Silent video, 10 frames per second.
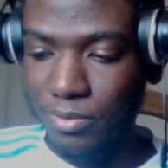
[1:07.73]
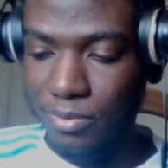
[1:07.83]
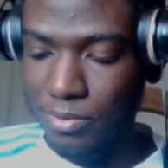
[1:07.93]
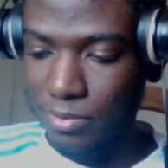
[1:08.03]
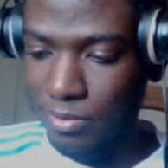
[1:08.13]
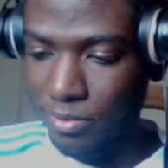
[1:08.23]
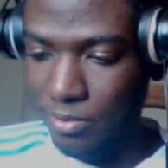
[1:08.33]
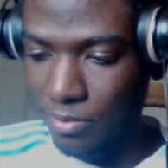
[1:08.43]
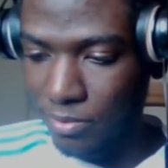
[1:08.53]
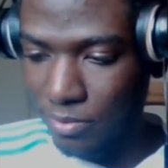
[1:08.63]

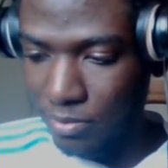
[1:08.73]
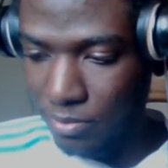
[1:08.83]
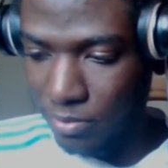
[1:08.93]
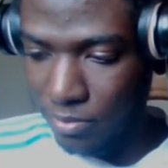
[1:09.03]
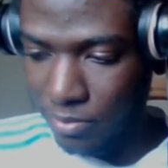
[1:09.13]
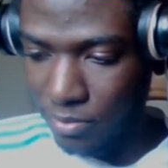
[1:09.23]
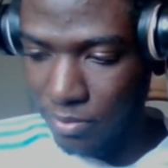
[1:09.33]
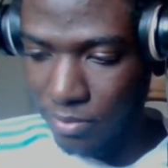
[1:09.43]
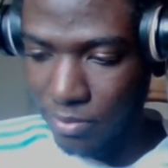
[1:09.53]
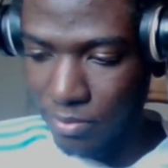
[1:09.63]

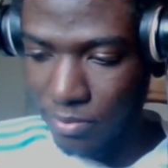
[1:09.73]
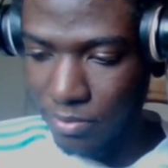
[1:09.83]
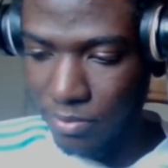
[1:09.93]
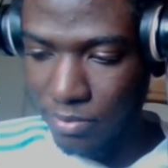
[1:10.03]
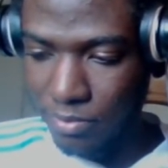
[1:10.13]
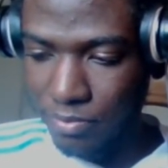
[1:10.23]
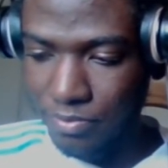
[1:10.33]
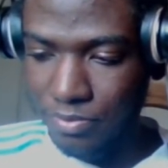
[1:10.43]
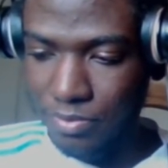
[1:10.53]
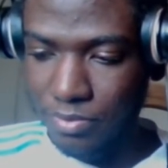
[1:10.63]

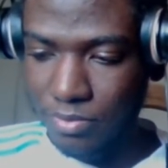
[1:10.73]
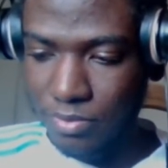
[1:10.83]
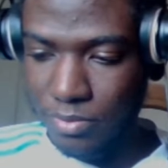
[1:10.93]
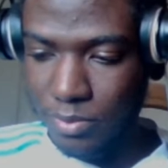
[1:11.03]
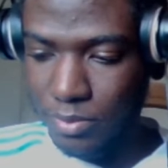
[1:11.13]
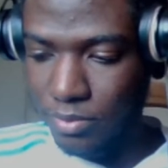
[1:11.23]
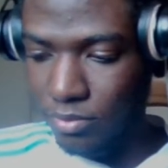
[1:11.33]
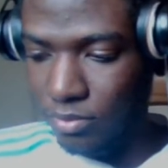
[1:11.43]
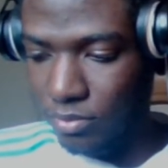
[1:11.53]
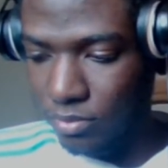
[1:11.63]

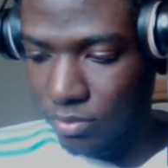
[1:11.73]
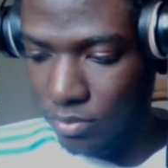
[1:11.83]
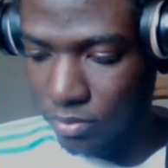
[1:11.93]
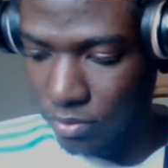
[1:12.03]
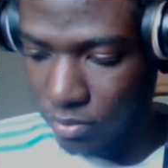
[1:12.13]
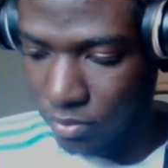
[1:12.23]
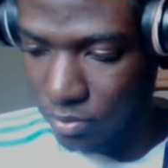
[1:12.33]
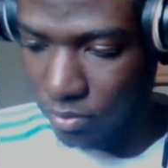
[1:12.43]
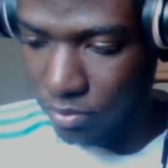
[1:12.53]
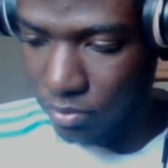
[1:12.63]

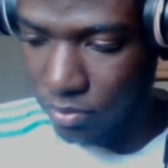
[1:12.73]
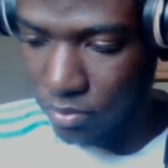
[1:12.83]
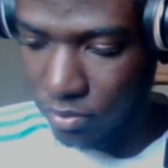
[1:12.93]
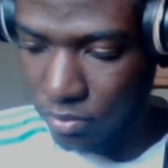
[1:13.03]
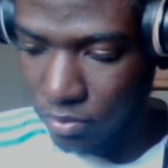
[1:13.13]
[no speech]